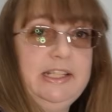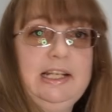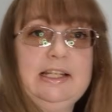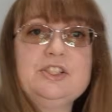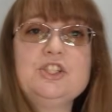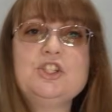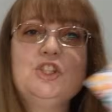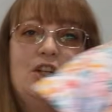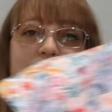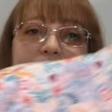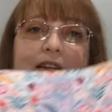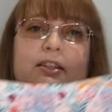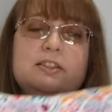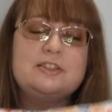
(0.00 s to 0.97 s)
last
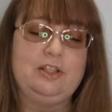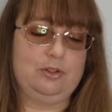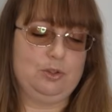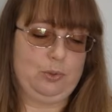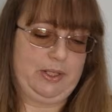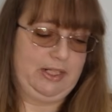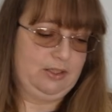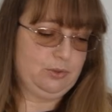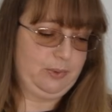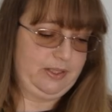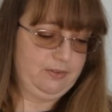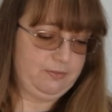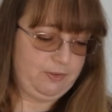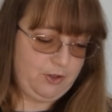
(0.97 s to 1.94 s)
year, so
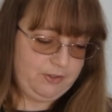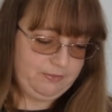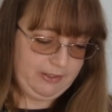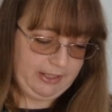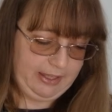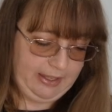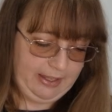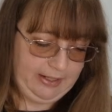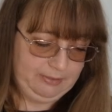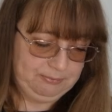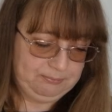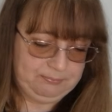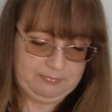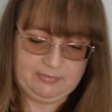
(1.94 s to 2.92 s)
2025
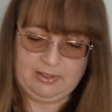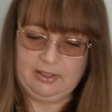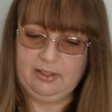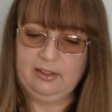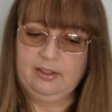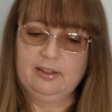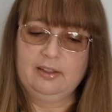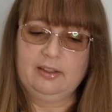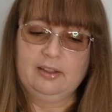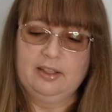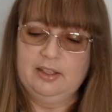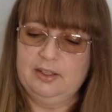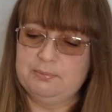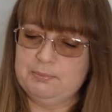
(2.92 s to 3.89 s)
again.
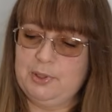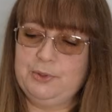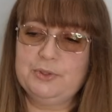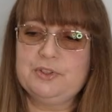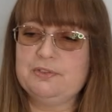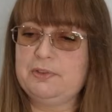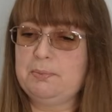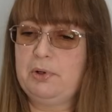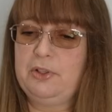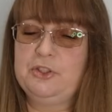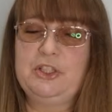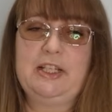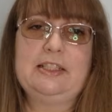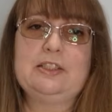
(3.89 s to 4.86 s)
Most of the
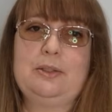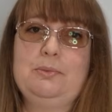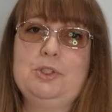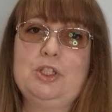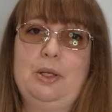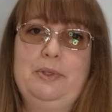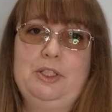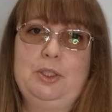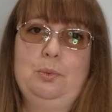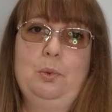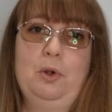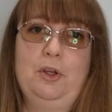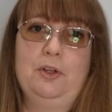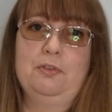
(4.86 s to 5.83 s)
projects I'm showing you
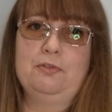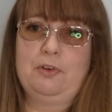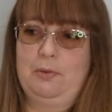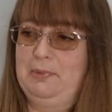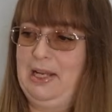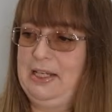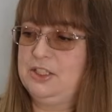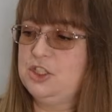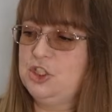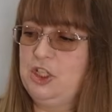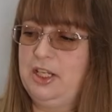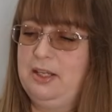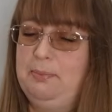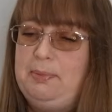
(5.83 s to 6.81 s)
were from
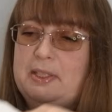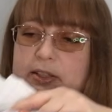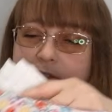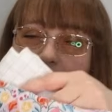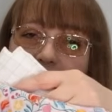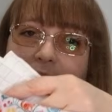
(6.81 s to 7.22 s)
last year because I